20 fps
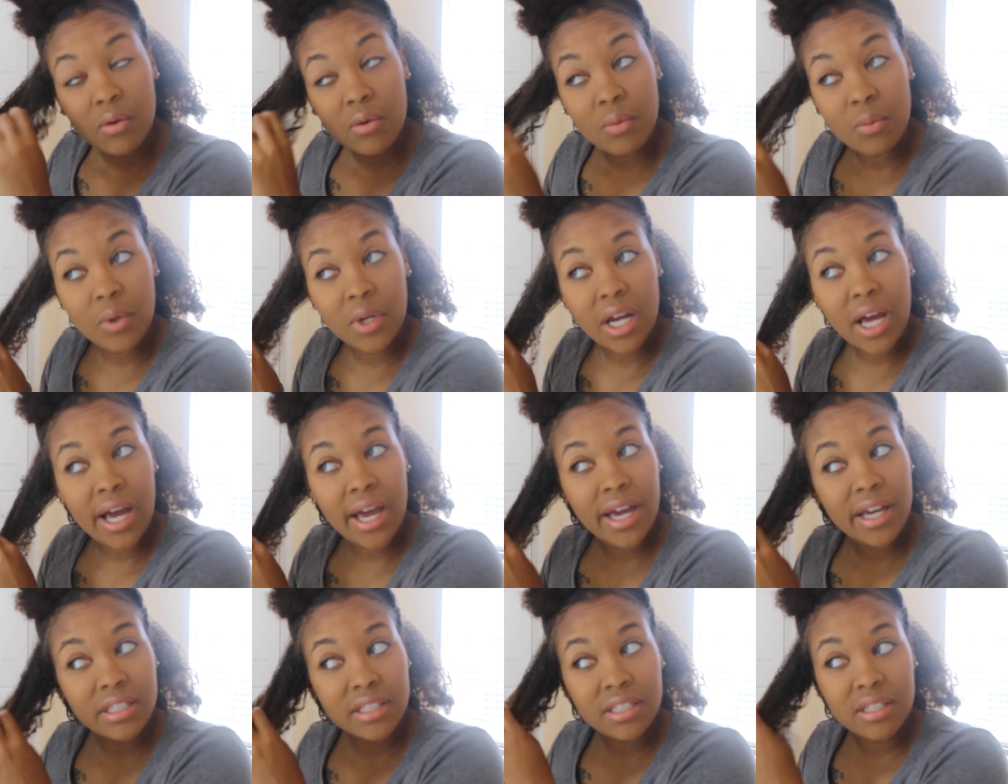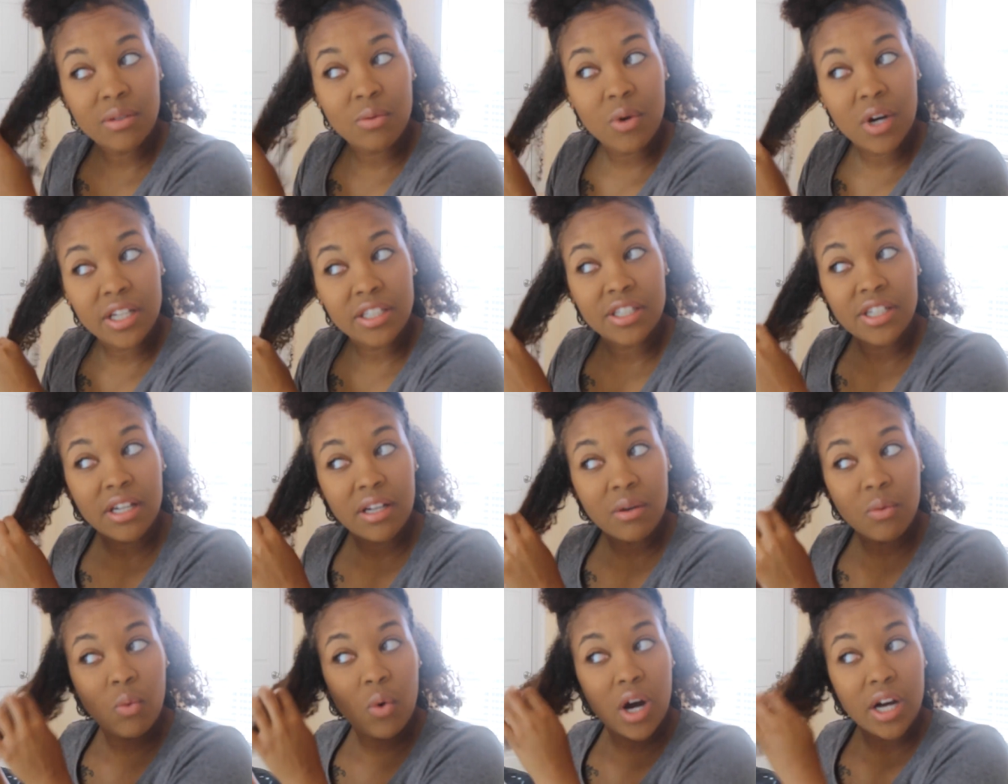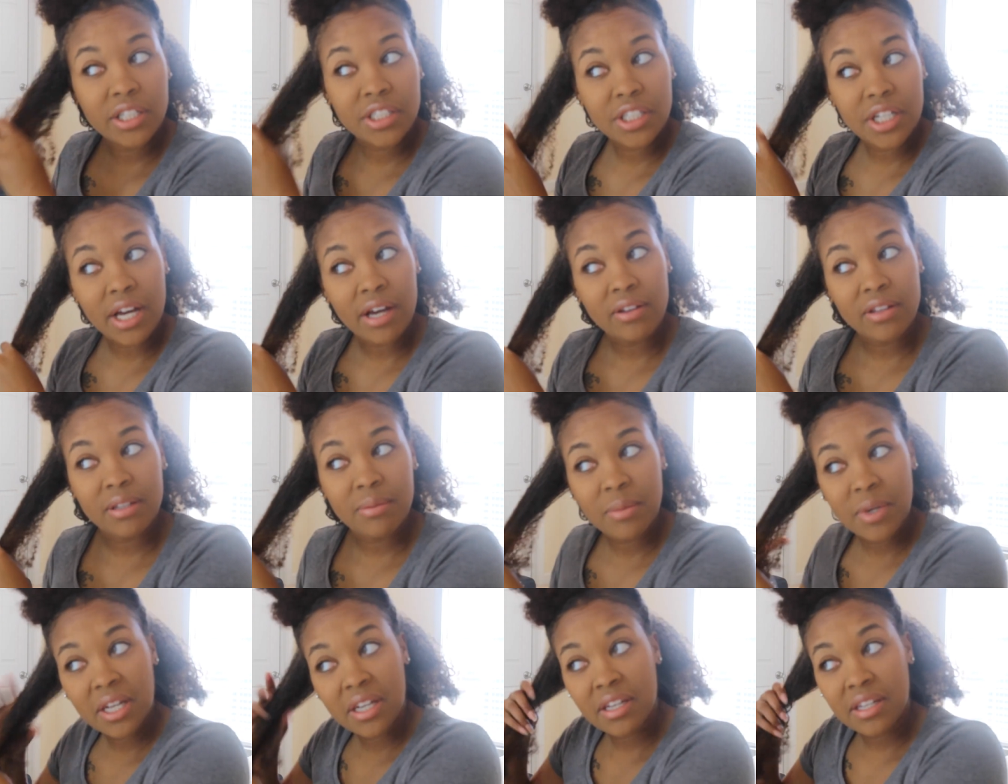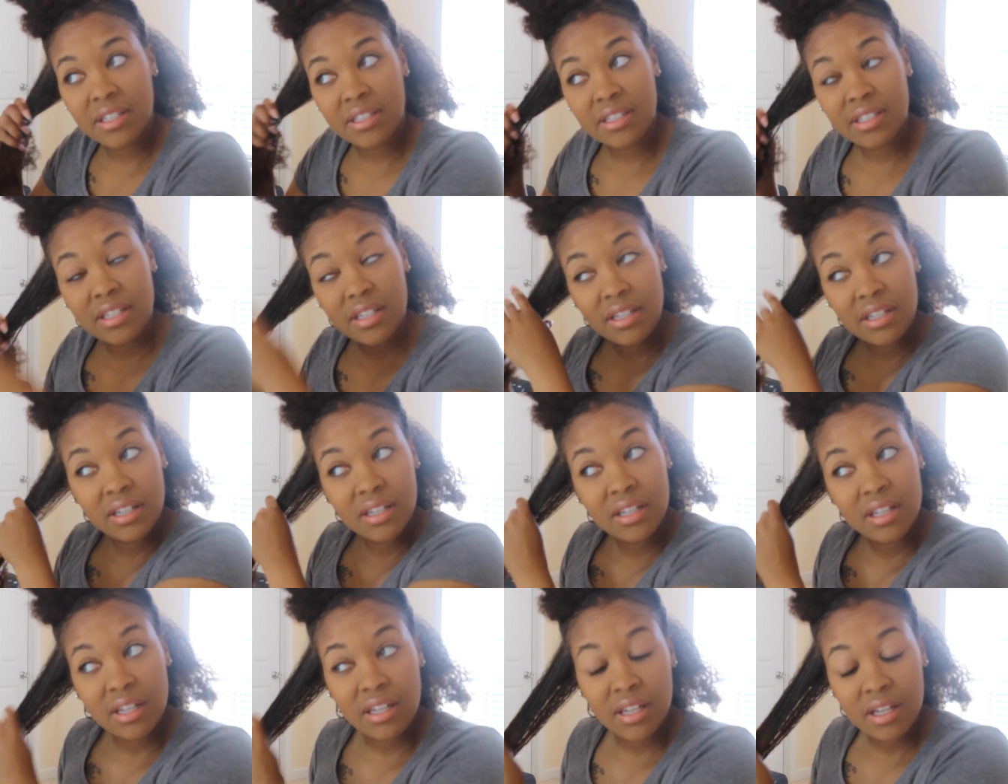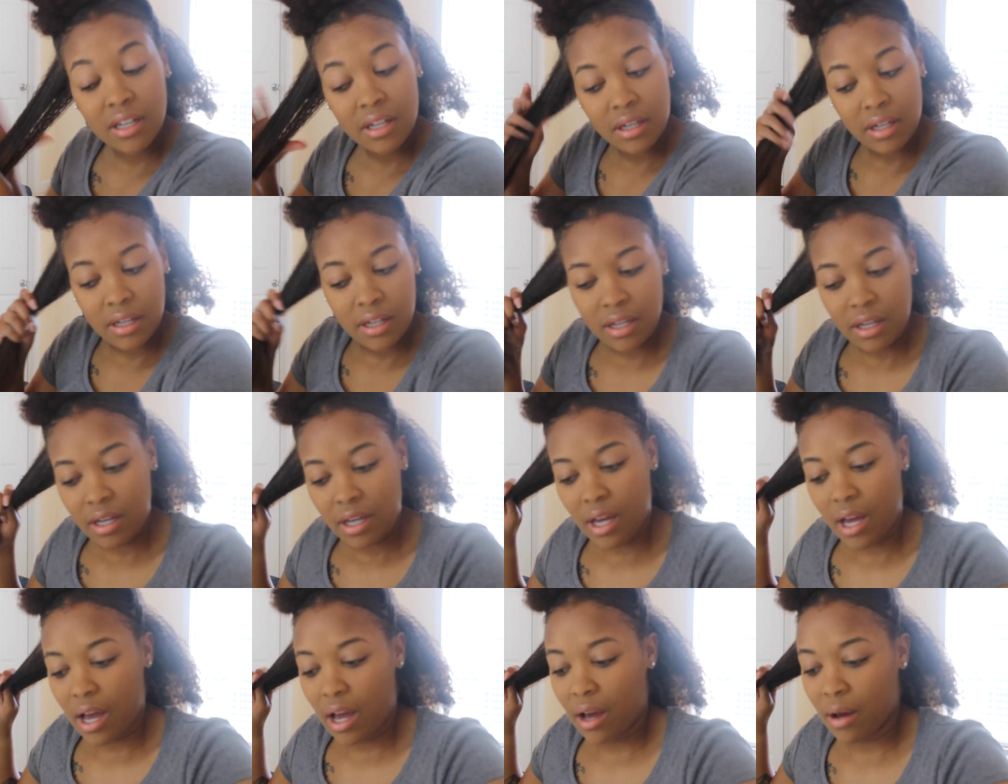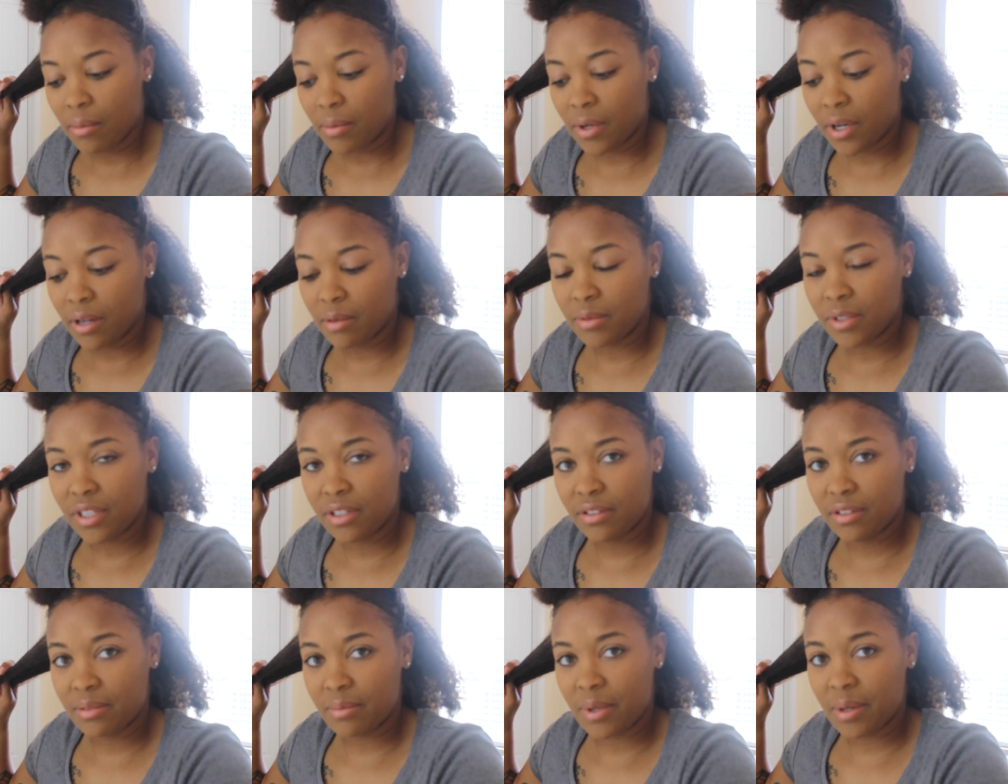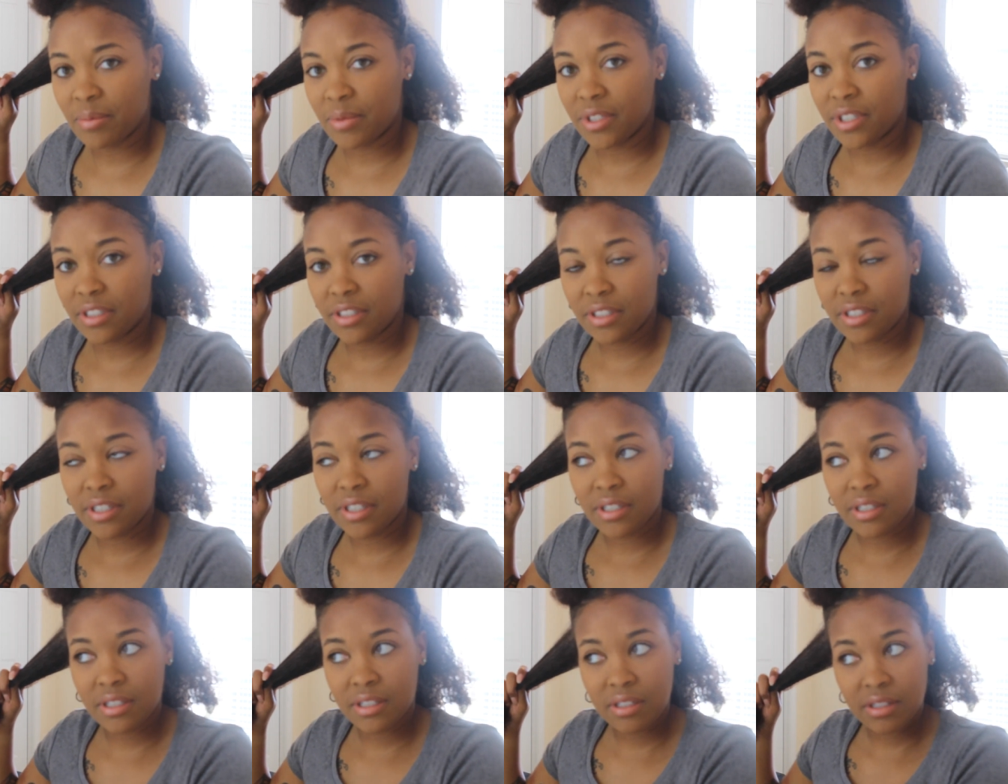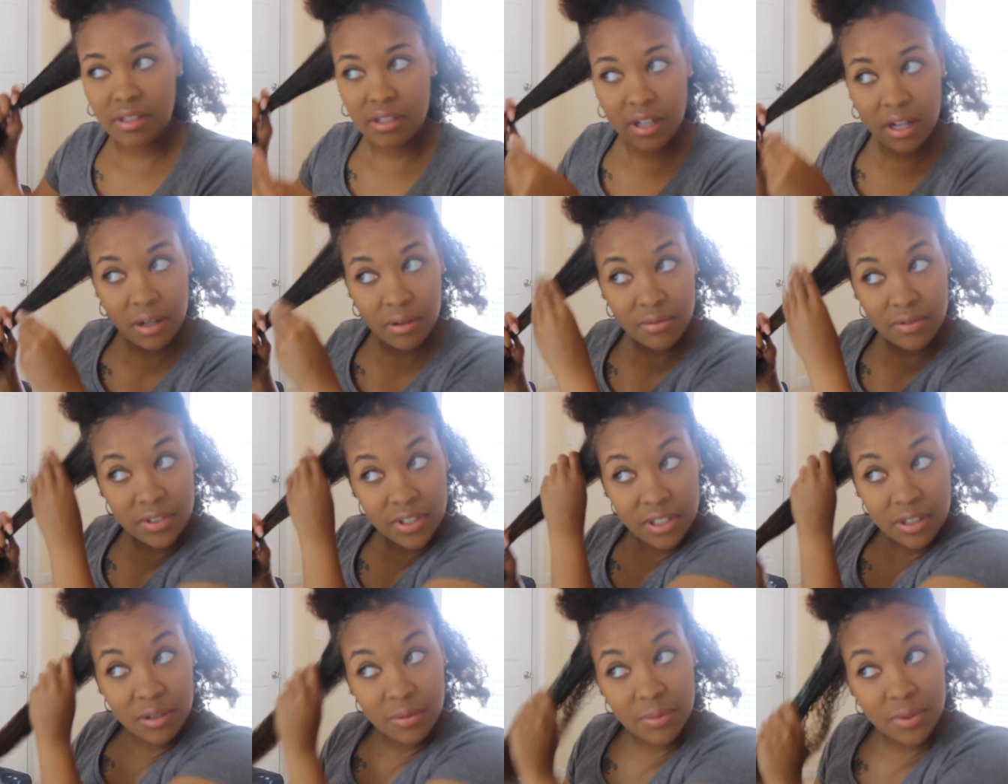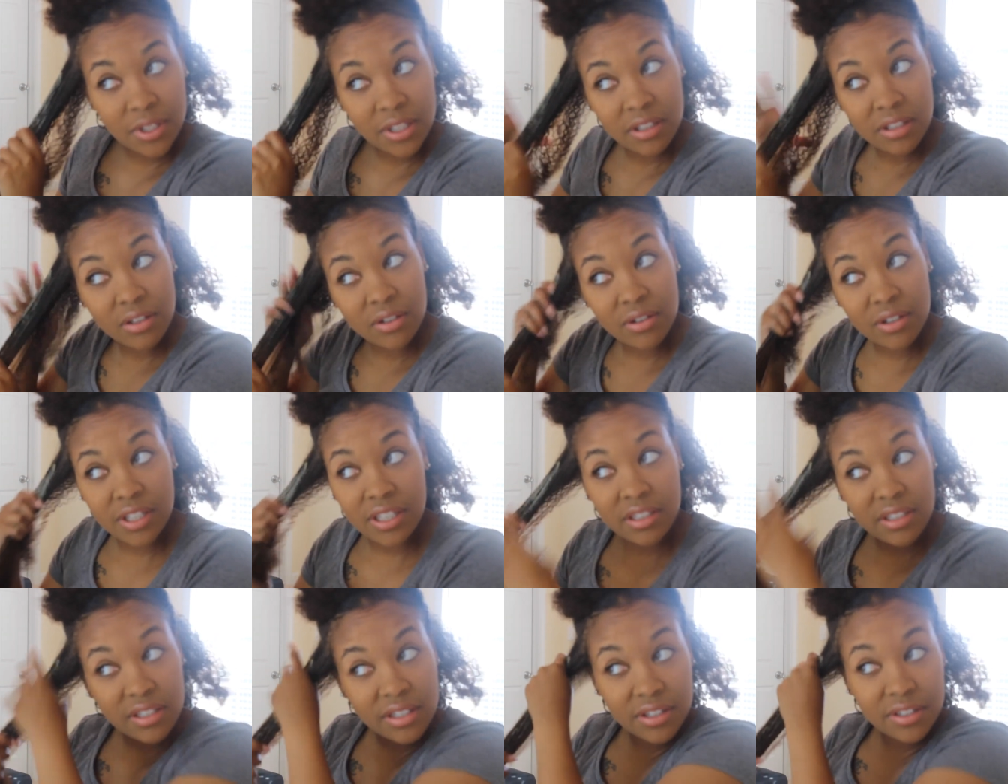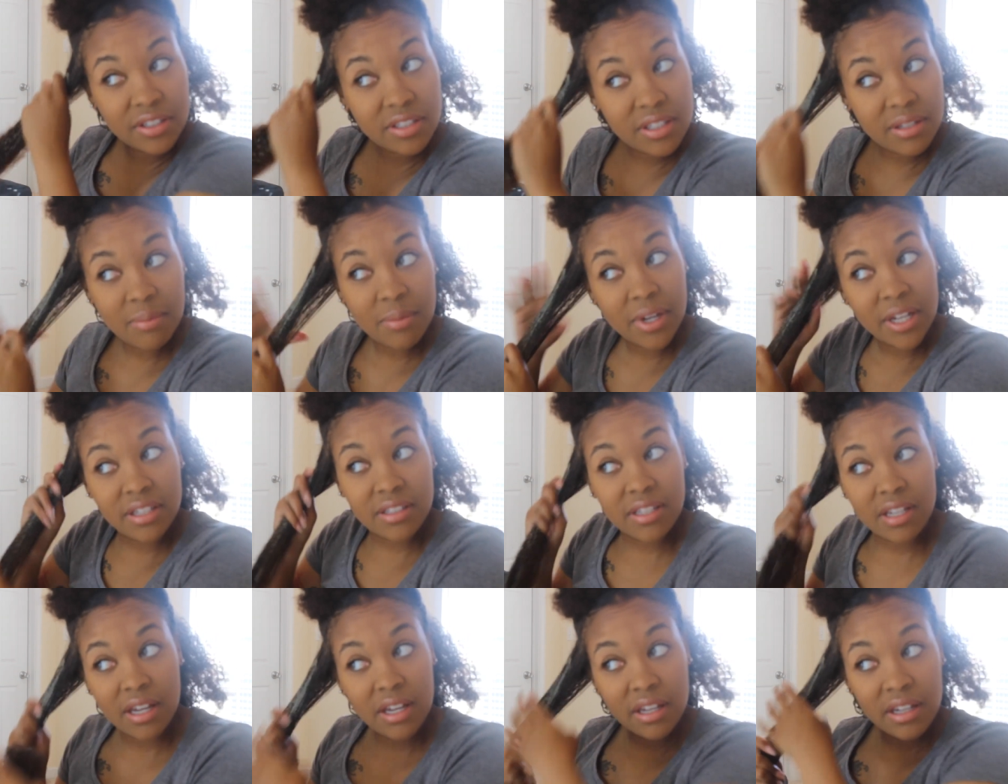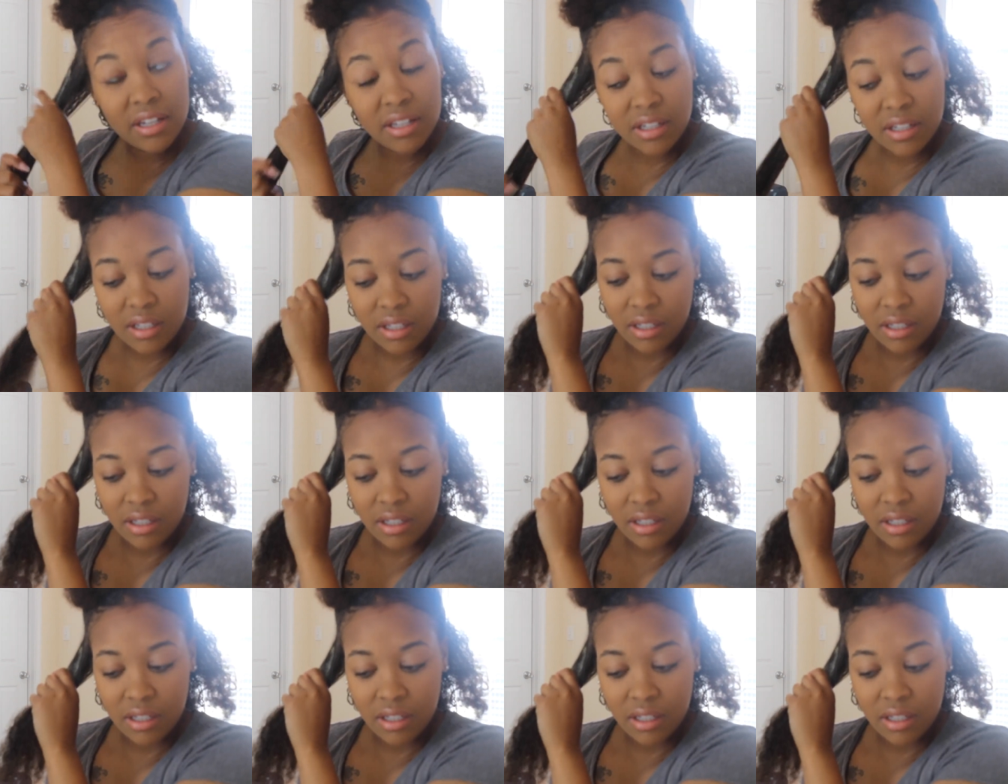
When I actually watch out, wash out the mask, I'll probably use my brush. Hopefully it'll be a little easier to maintain.